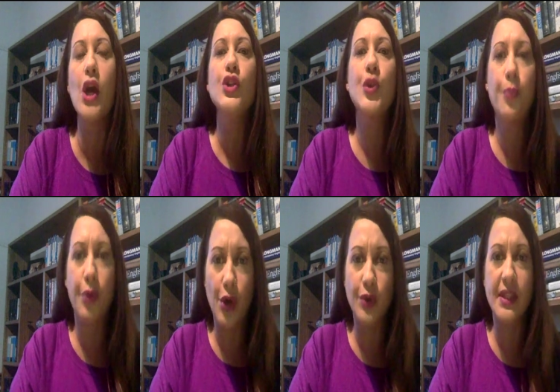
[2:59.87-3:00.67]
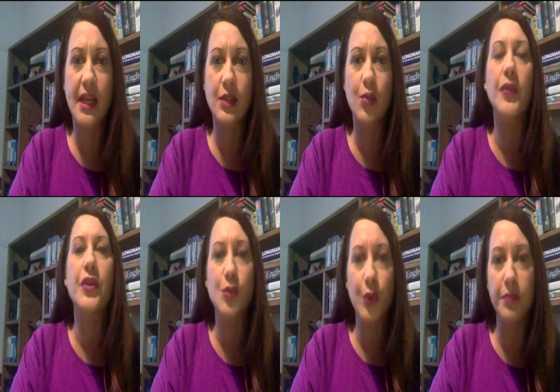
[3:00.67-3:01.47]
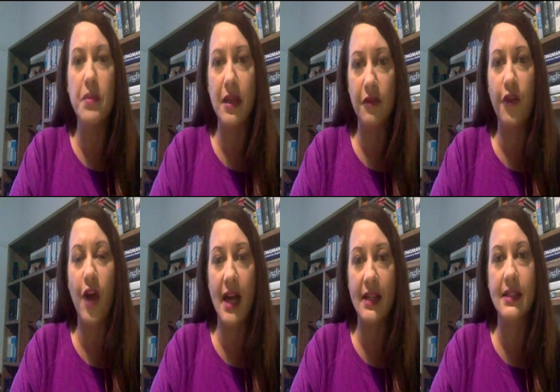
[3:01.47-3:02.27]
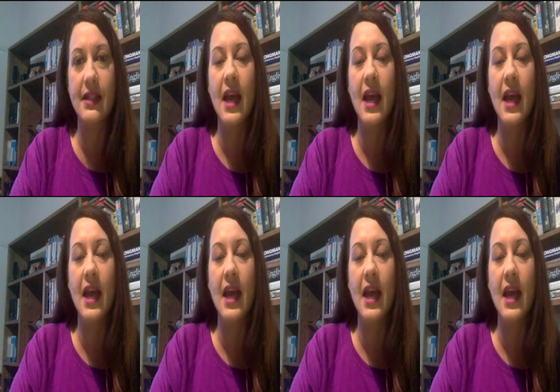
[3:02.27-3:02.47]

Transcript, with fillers: to process what this would mean for us